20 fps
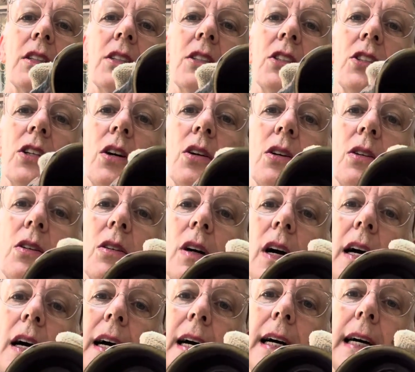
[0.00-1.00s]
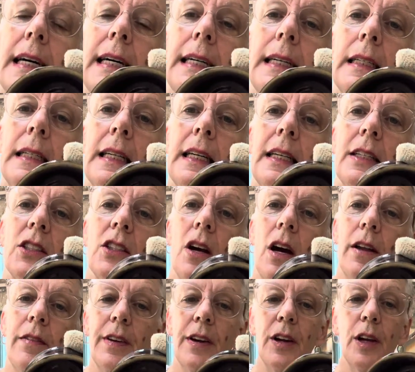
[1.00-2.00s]
so uh, it's
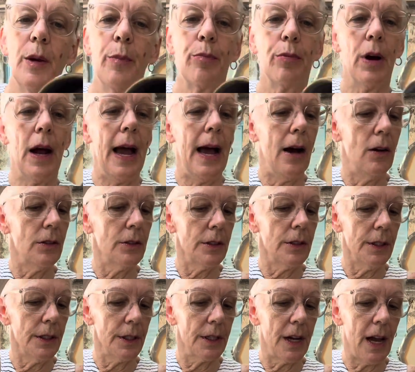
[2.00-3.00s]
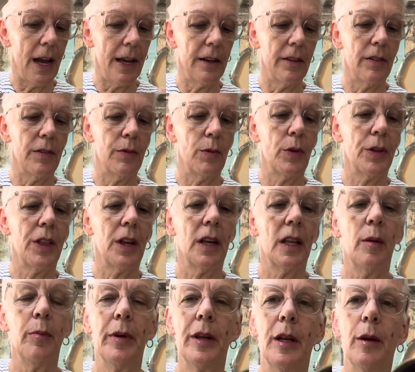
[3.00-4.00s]
gone very brown, kind of with a
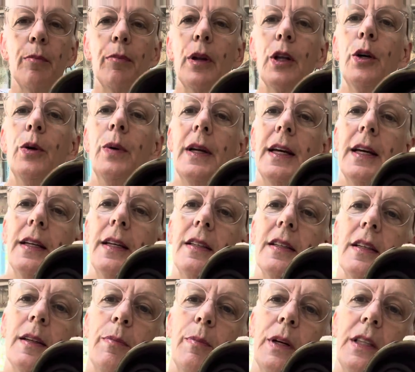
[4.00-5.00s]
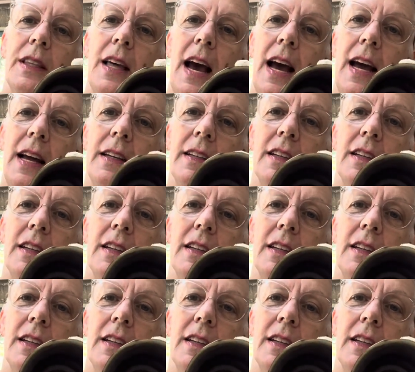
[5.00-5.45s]
little bit of blue in it, but that